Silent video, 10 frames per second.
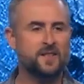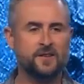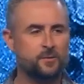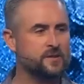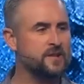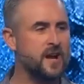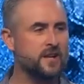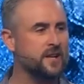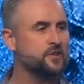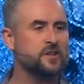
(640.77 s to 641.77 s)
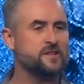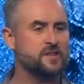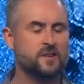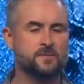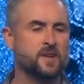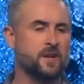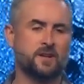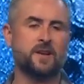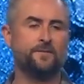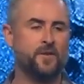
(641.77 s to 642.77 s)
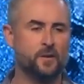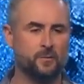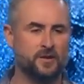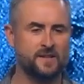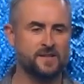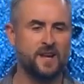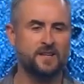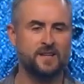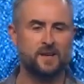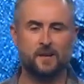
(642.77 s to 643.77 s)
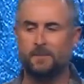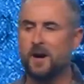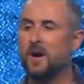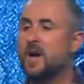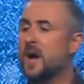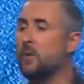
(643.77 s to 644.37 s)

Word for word: This was not like Jesus comes out of left field with this idea about,